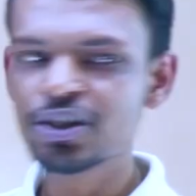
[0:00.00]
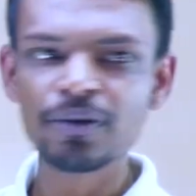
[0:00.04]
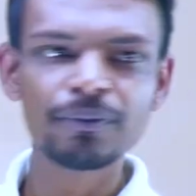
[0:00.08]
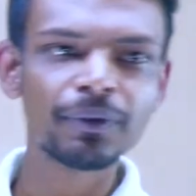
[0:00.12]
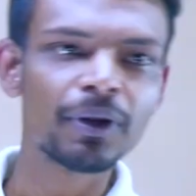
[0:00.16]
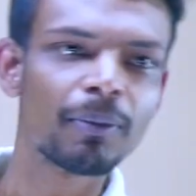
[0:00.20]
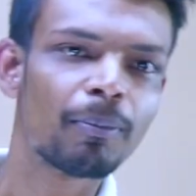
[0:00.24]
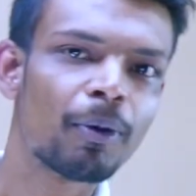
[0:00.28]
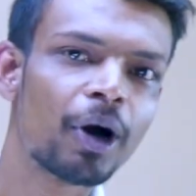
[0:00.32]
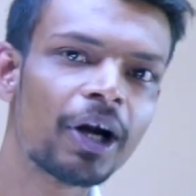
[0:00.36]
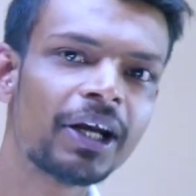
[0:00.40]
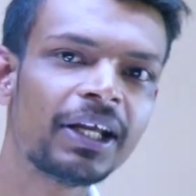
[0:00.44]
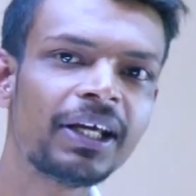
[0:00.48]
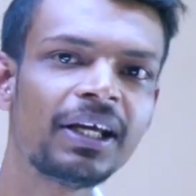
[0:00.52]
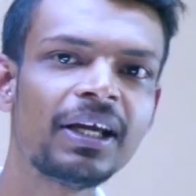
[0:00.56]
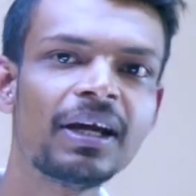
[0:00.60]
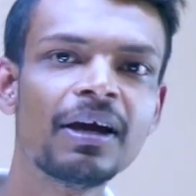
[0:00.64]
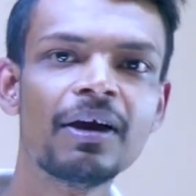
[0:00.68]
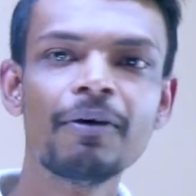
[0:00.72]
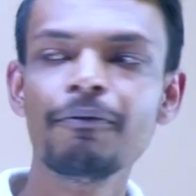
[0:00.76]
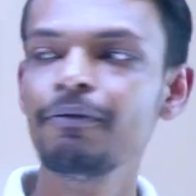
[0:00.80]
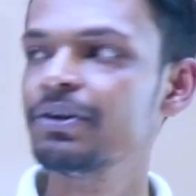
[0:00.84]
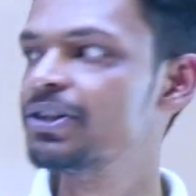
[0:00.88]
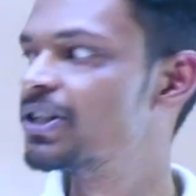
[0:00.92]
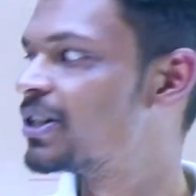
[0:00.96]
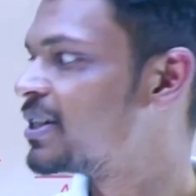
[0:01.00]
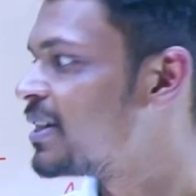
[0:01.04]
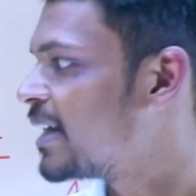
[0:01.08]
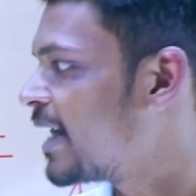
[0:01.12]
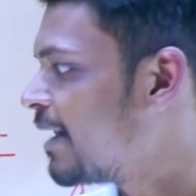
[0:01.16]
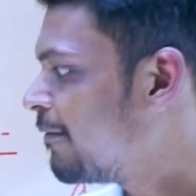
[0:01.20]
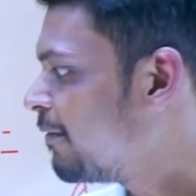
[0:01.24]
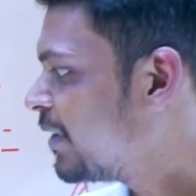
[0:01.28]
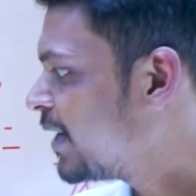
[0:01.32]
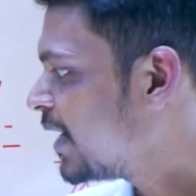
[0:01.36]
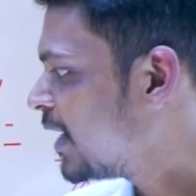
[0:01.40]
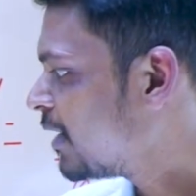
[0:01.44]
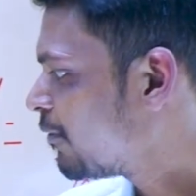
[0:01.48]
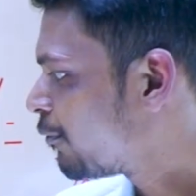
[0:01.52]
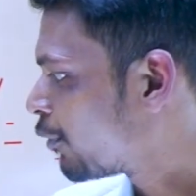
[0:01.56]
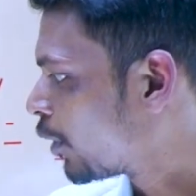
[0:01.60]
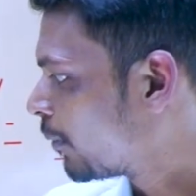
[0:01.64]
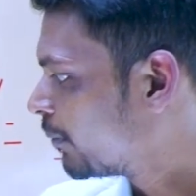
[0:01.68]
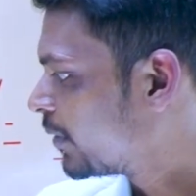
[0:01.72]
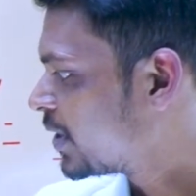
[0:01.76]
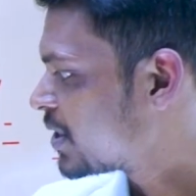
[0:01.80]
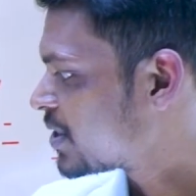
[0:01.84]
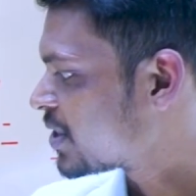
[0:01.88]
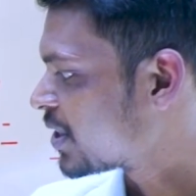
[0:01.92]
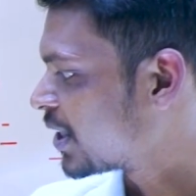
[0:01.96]
of the body, which is evident
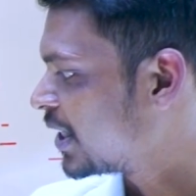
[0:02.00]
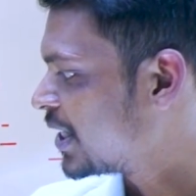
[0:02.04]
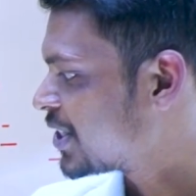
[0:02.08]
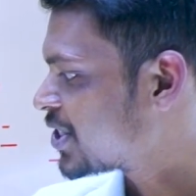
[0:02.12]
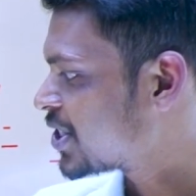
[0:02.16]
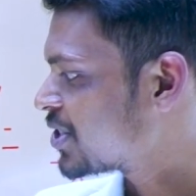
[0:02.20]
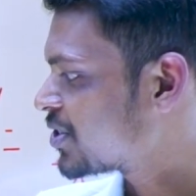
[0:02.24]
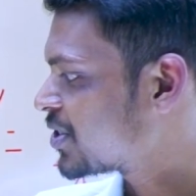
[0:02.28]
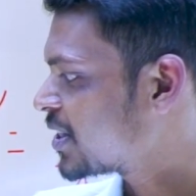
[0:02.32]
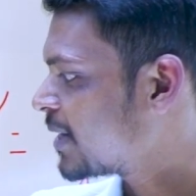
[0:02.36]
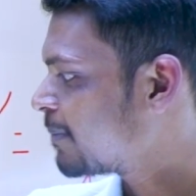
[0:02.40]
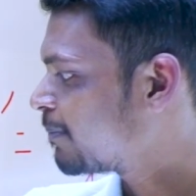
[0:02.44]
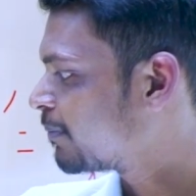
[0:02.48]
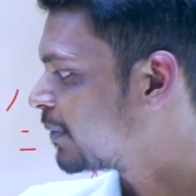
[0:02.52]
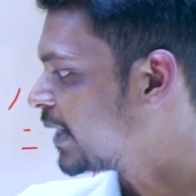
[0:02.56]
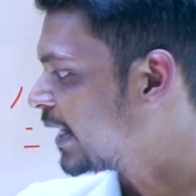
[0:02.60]
from this relationship,